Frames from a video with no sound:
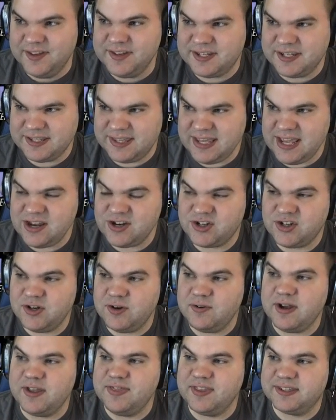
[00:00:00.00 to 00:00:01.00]
the
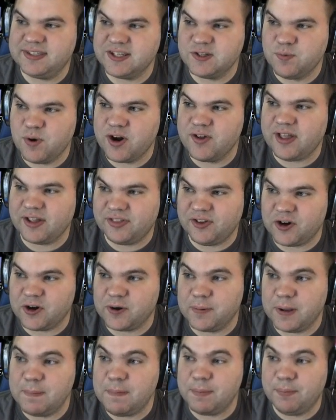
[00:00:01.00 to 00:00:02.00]
issue, and this is where, like, they're going
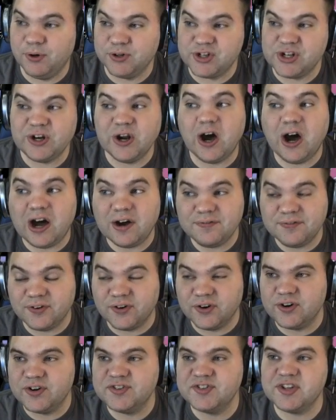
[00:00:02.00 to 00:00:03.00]
to be pushing
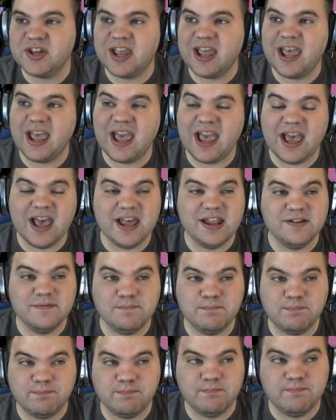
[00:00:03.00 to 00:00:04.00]
offers, and
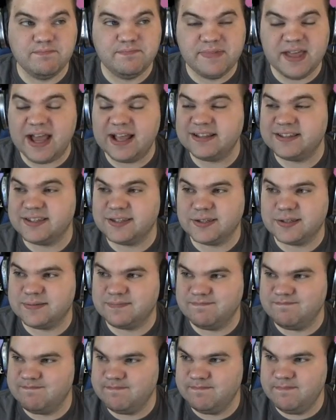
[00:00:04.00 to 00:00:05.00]
that's
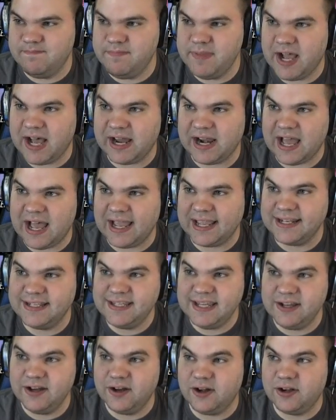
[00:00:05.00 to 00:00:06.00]
not
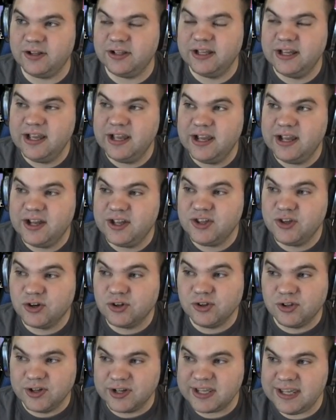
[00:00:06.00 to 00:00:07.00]
ideal. You're
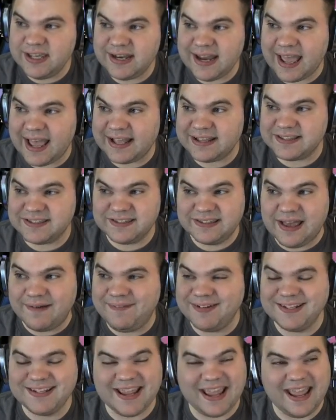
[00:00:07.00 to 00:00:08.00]
looking at
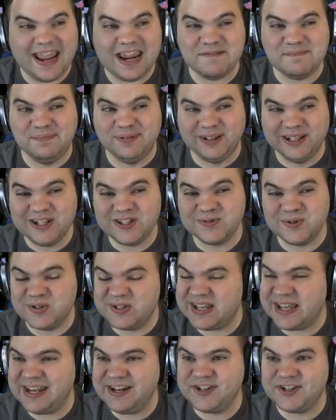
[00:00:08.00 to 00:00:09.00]
7 to 8 blitz
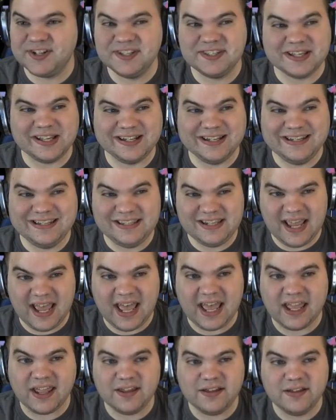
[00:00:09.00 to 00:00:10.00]
rotations a
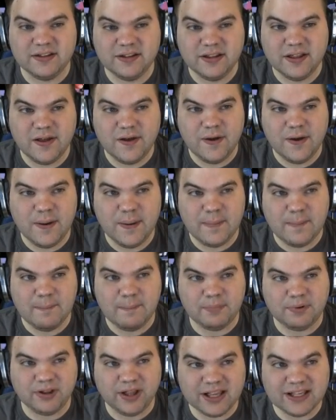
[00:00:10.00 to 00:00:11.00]
day,
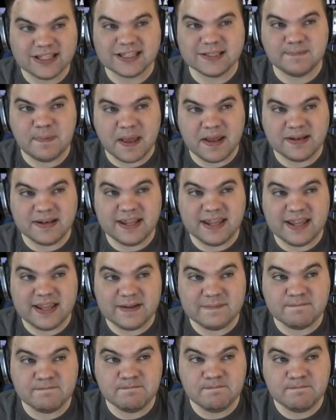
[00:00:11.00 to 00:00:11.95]
plus spending